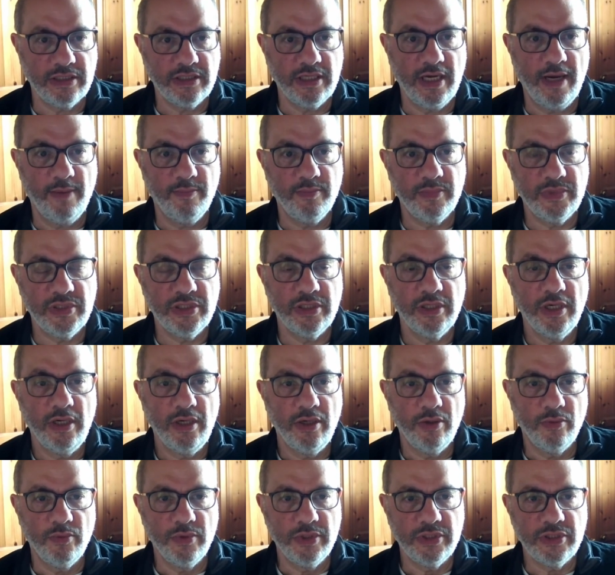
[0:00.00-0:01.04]
attempt
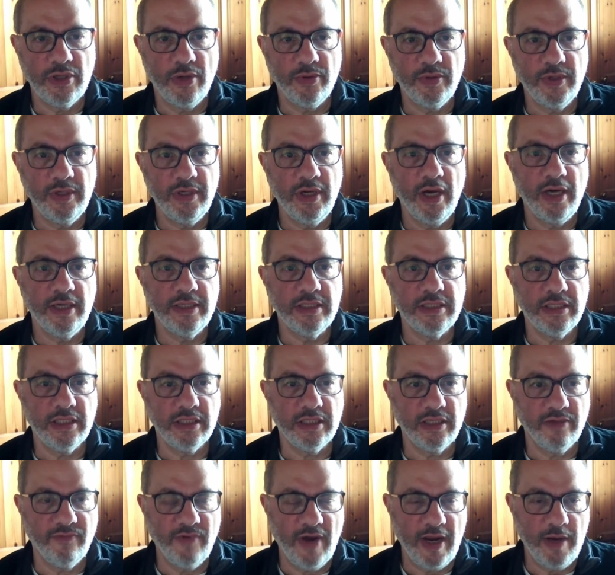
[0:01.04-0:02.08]
was on the
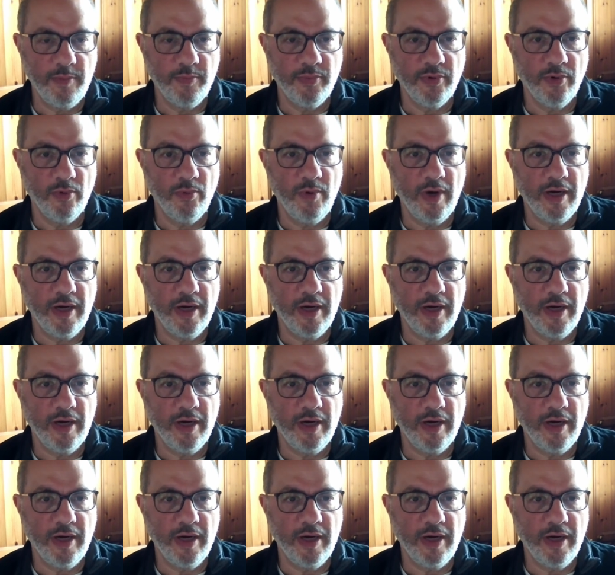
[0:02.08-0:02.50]
19th of April,